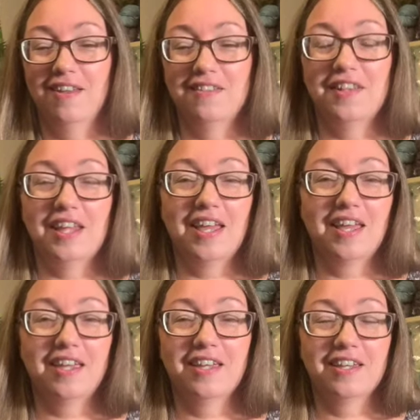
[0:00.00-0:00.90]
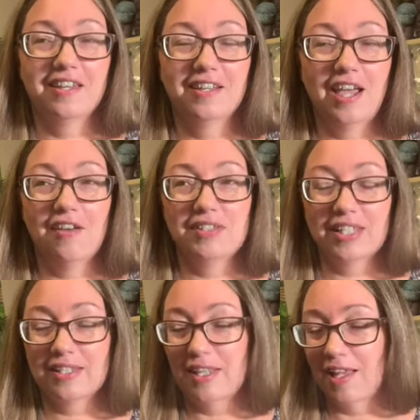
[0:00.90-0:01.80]
that I have
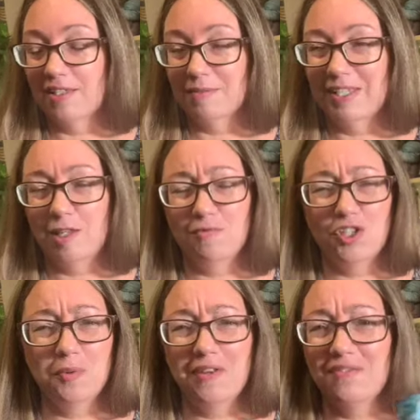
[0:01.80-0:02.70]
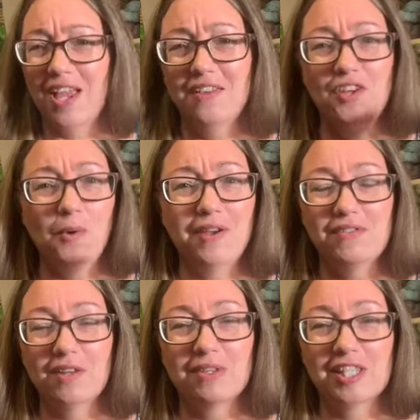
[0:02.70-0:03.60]
success because I'm sure I know I've
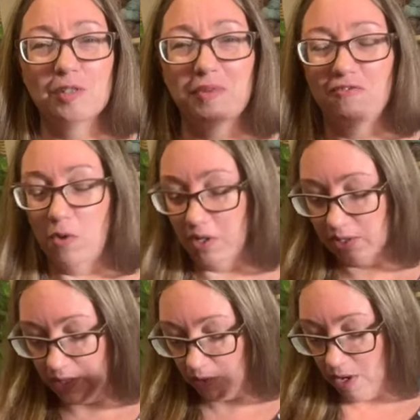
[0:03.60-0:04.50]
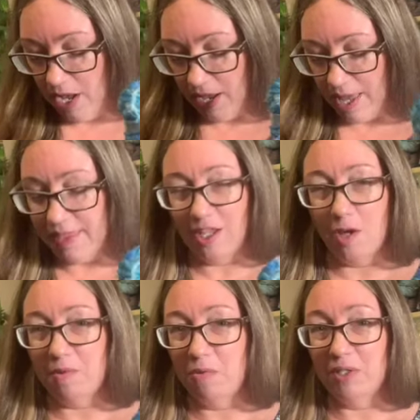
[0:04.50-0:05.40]
knit with this before. So I think
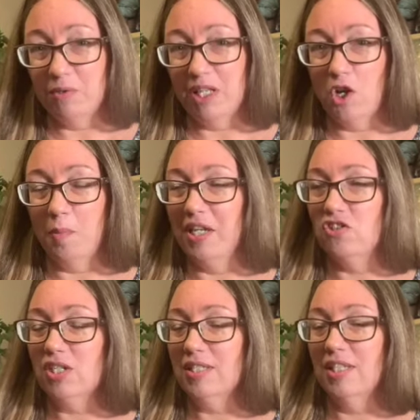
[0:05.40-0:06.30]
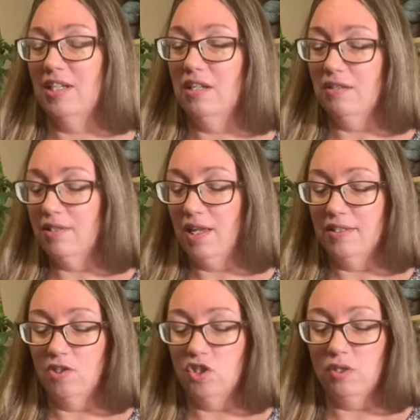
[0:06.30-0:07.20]
I'm really, really hoping it's just the needle size
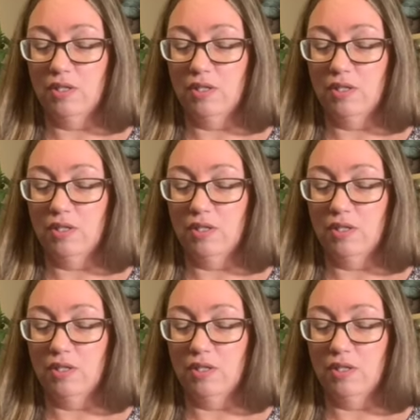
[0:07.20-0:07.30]
issue